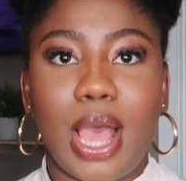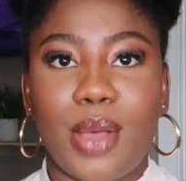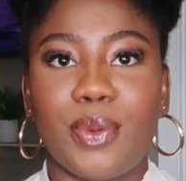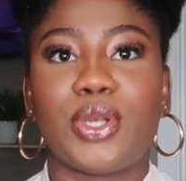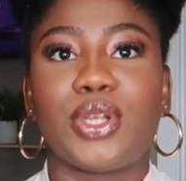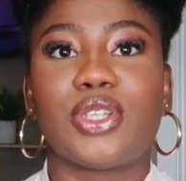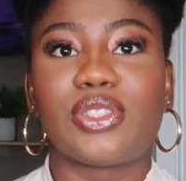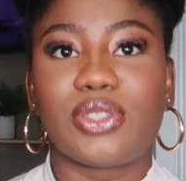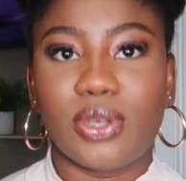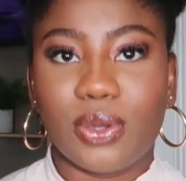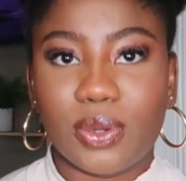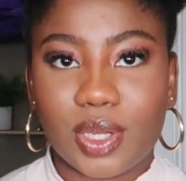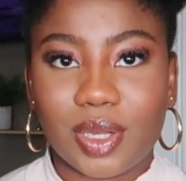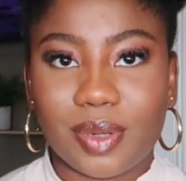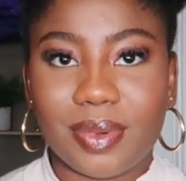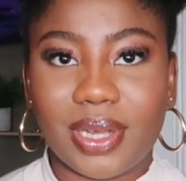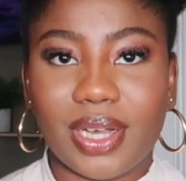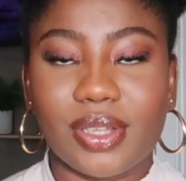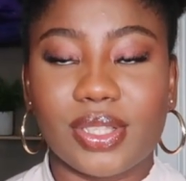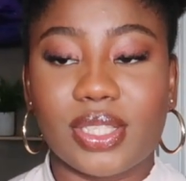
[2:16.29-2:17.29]
I want to talk
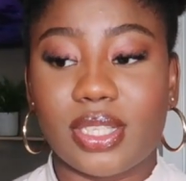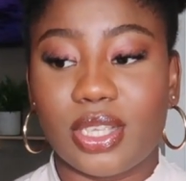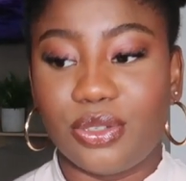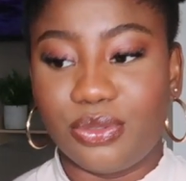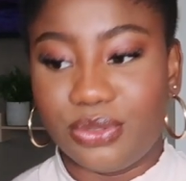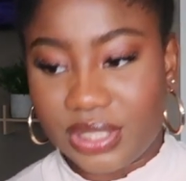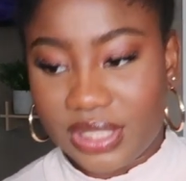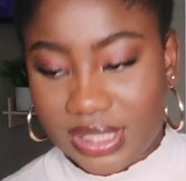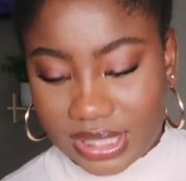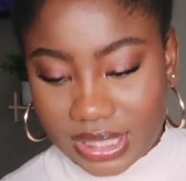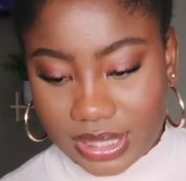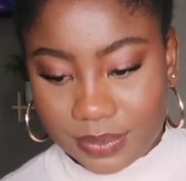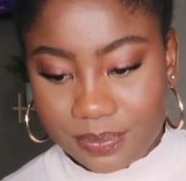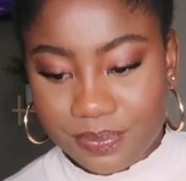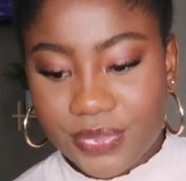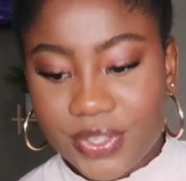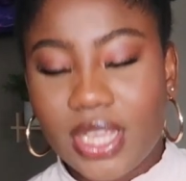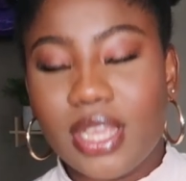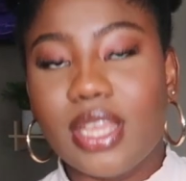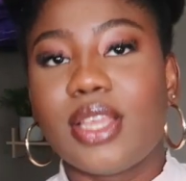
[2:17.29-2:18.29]
about a
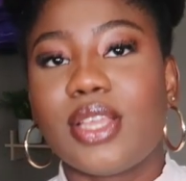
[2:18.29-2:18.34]
routine.